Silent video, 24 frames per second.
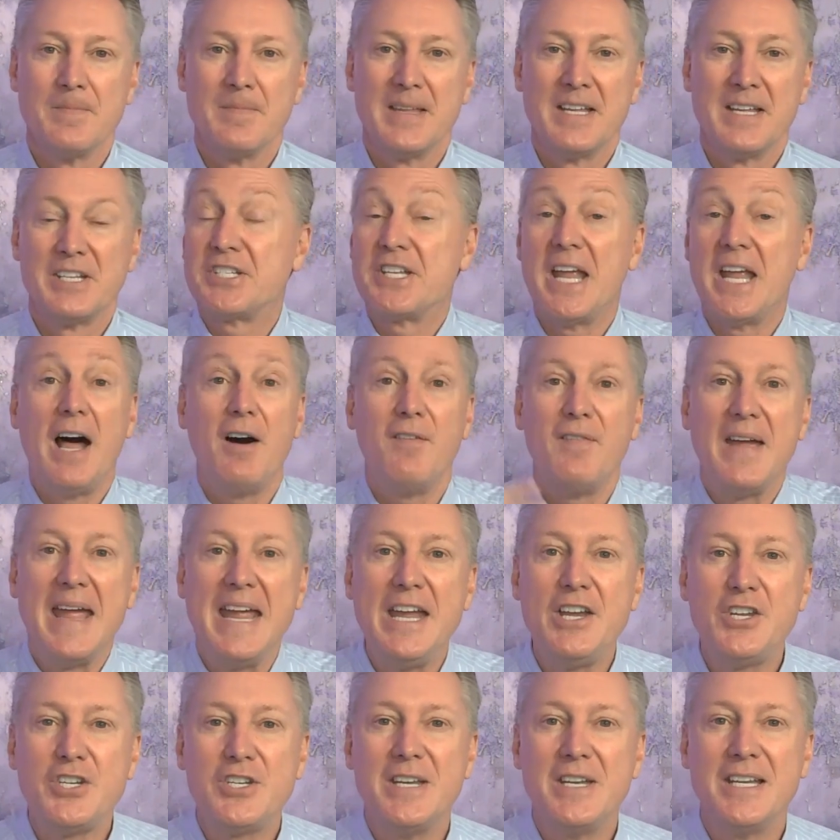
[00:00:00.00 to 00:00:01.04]

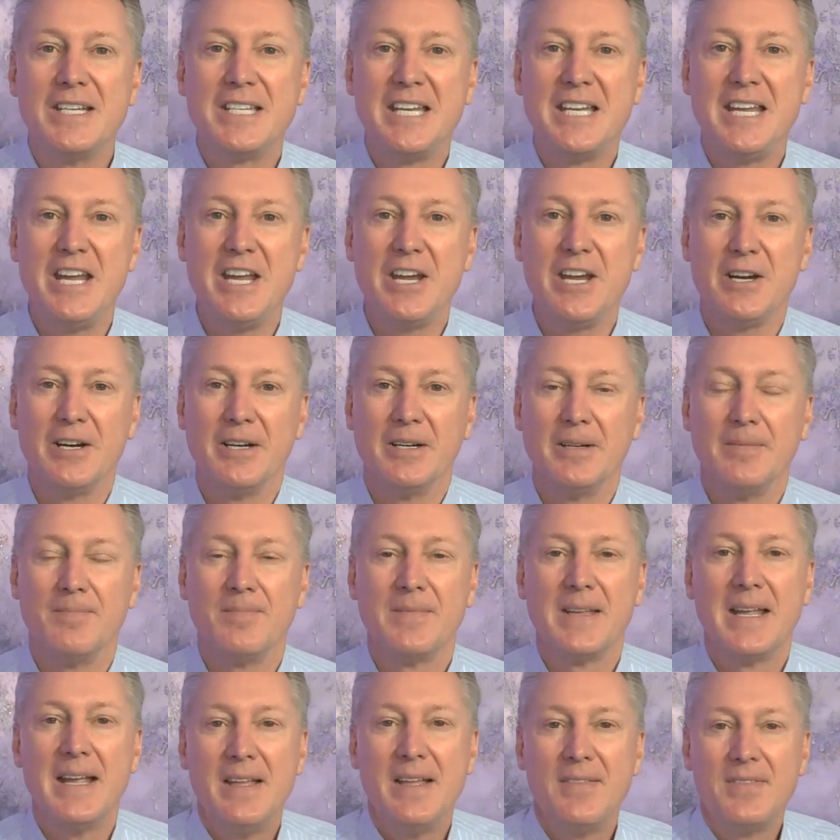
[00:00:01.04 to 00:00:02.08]
Salvation is here.
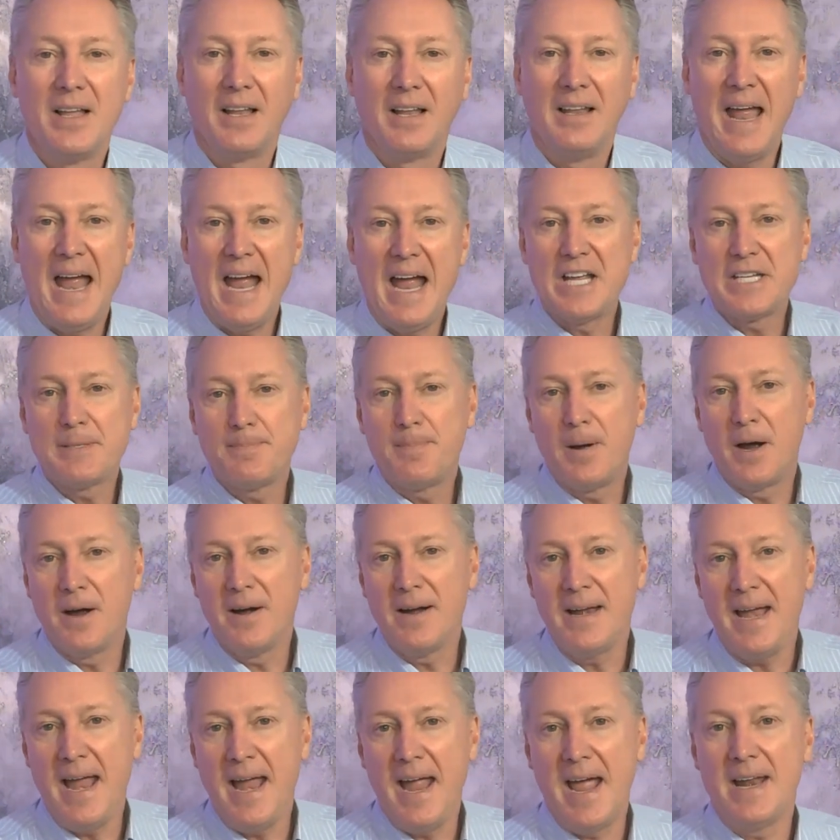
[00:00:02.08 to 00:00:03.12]
The last
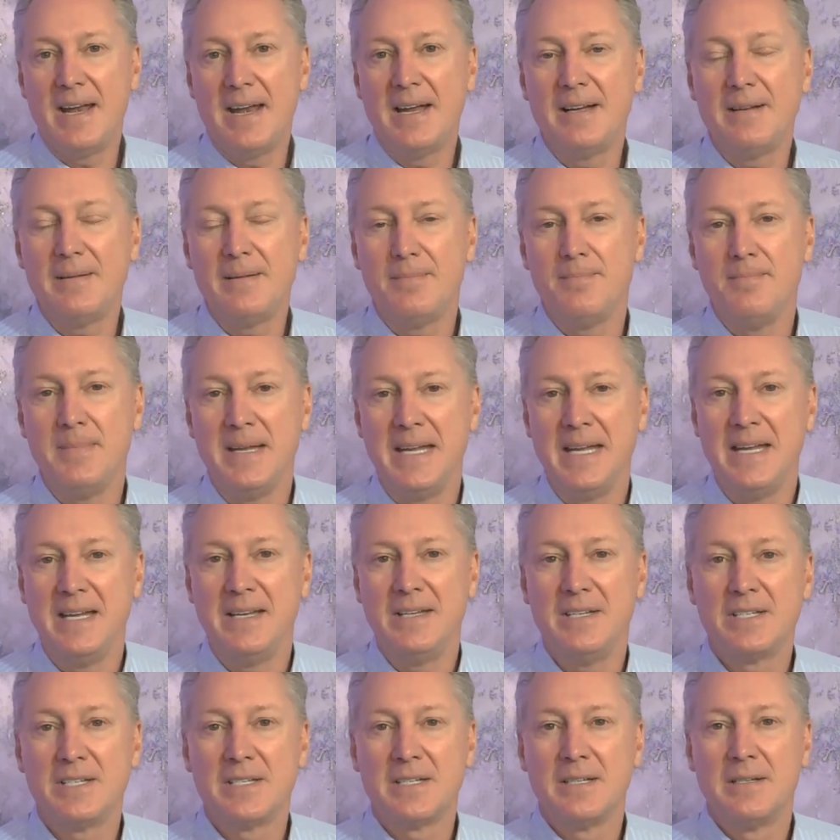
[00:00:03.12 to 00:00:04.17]
part, Anna,
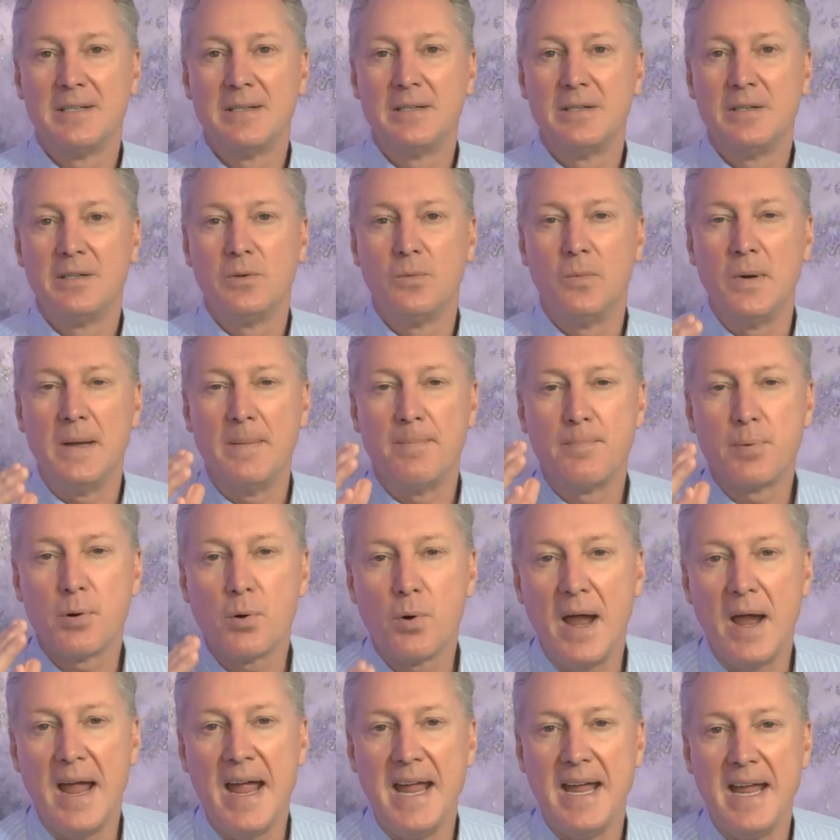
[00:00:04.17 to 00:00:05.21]
means we
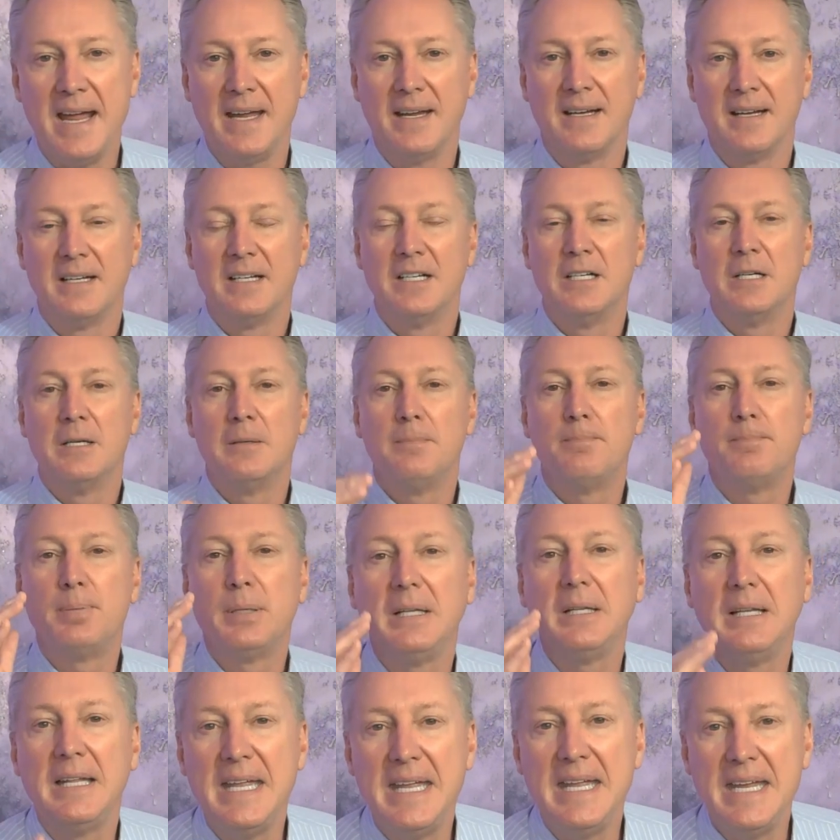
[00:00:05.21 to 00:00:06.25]
pray,
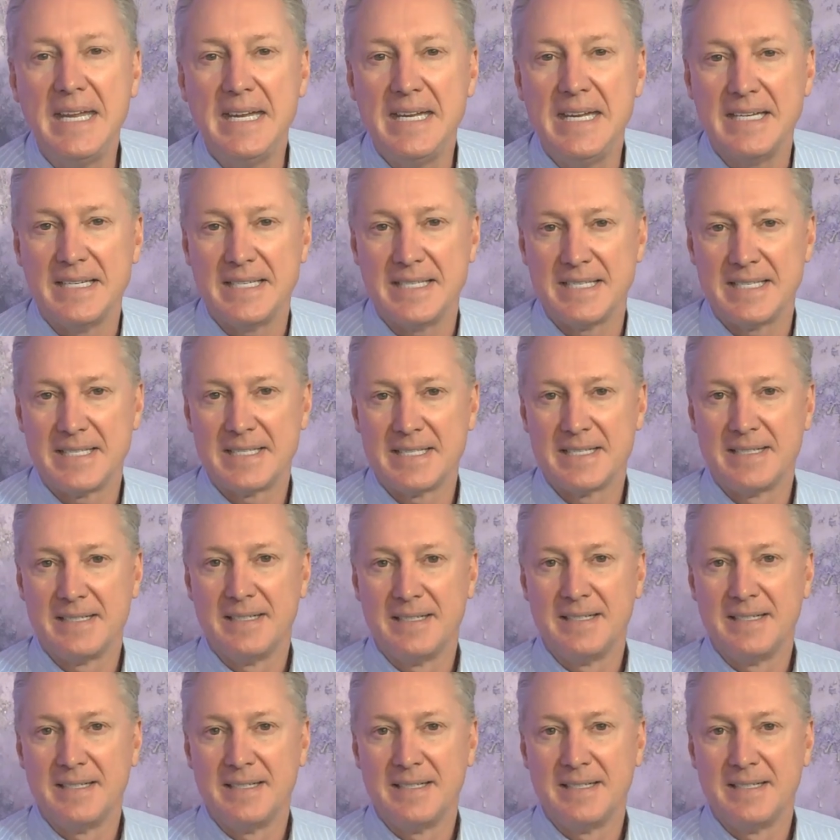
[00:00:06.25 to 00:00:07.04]
please.